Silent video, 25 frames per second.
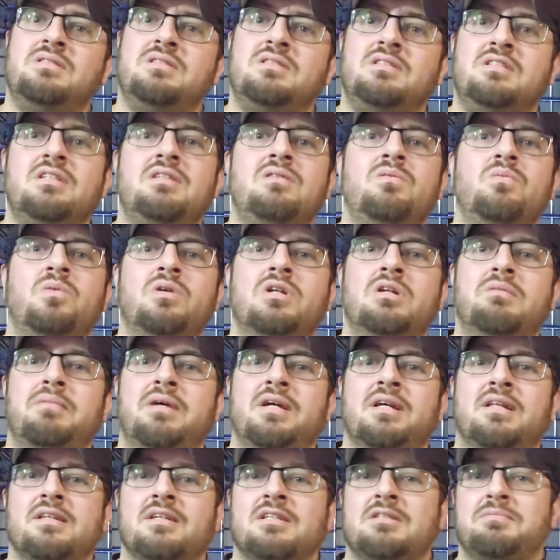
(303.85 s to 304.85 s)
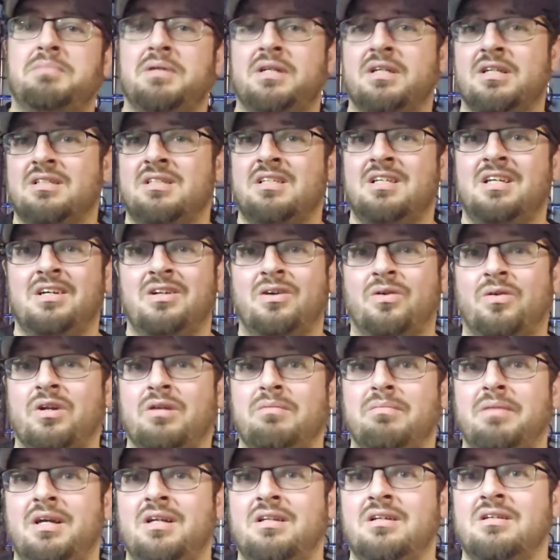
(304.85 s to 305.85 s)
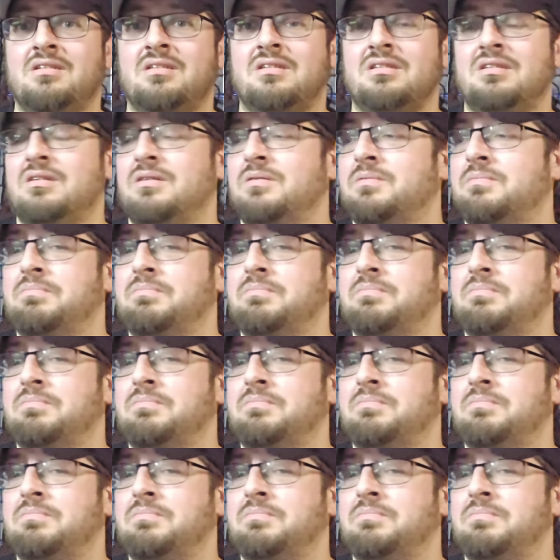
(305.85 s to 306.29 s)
didn't want to make this because he had already made it.